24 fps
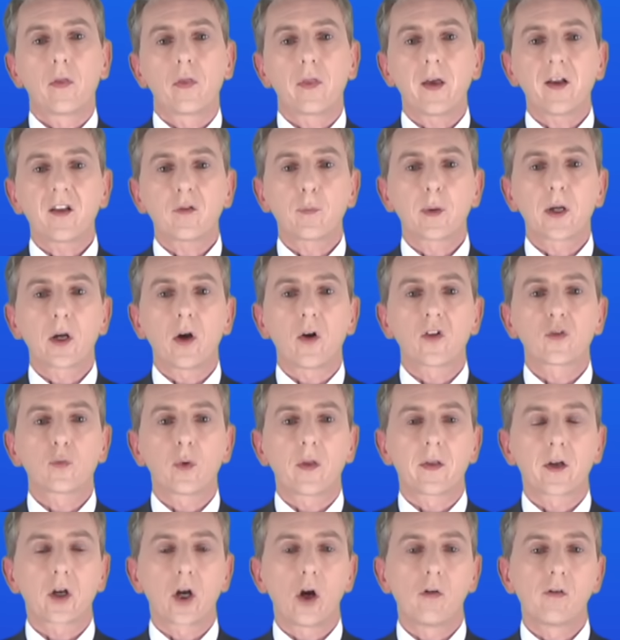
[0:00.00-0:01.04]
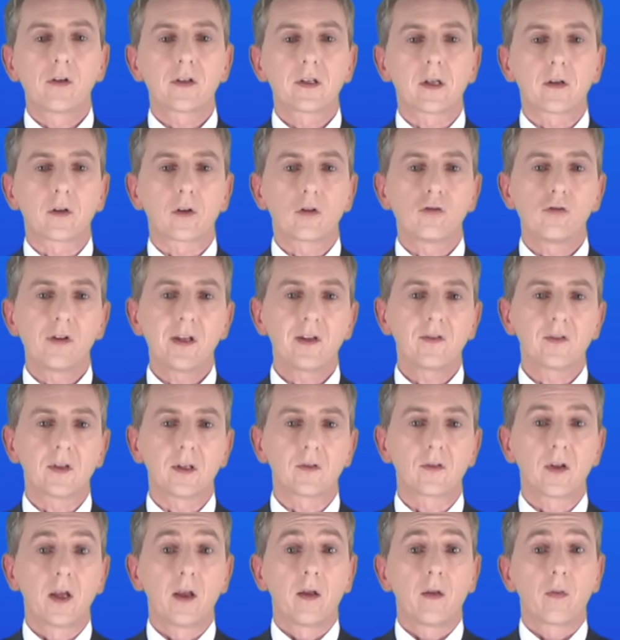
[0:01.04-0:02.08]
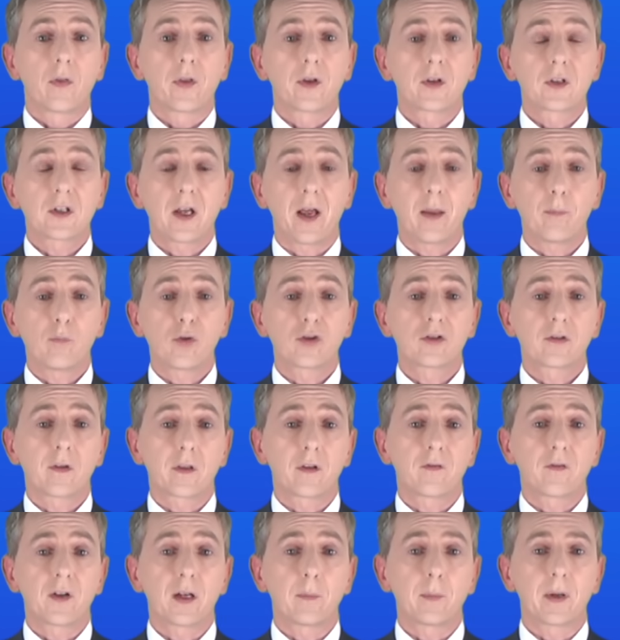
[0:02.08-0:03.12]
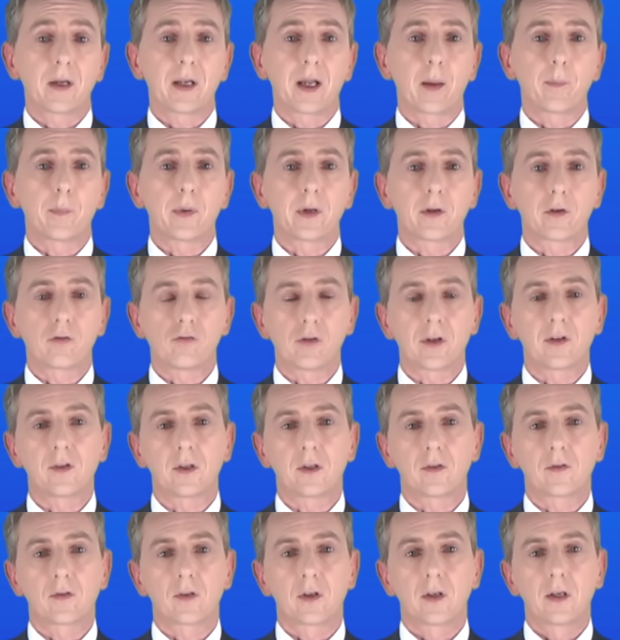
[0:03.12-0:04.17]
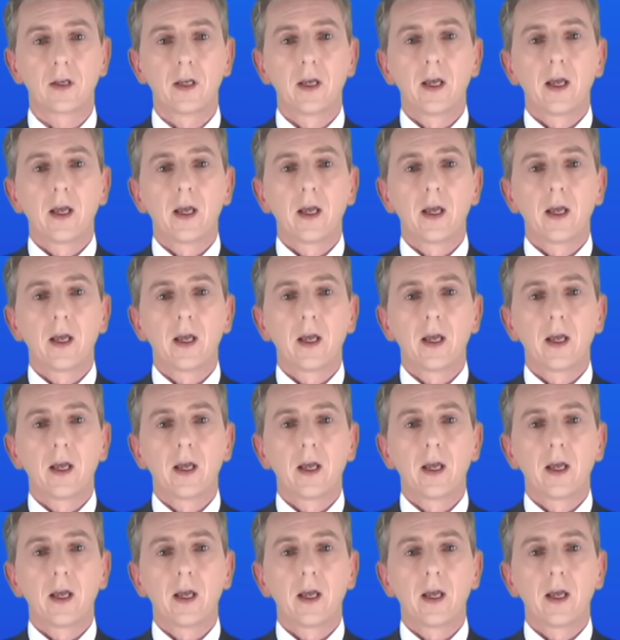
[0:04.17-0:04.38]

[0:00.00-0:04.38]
That's because when the current increases, the temperature of the filament lamp increases,